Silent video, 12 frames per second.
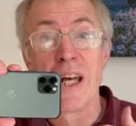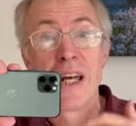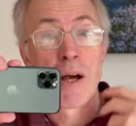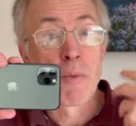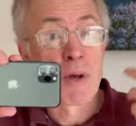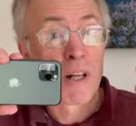
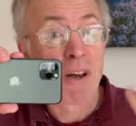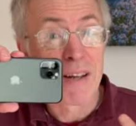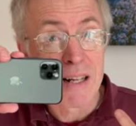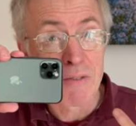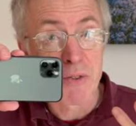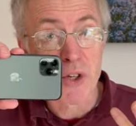When light
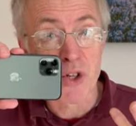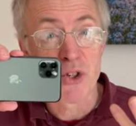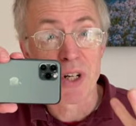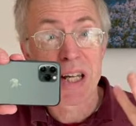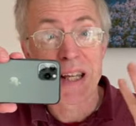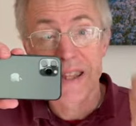levels are
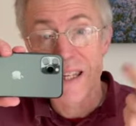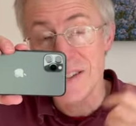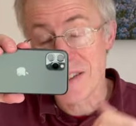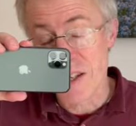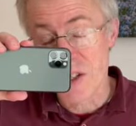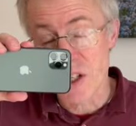tricky, this
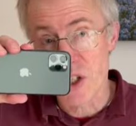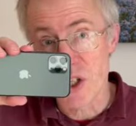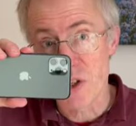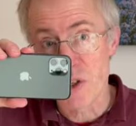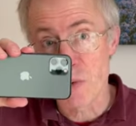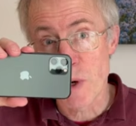is a
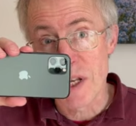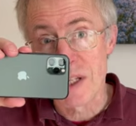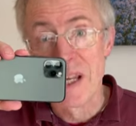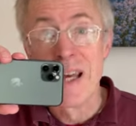huge win.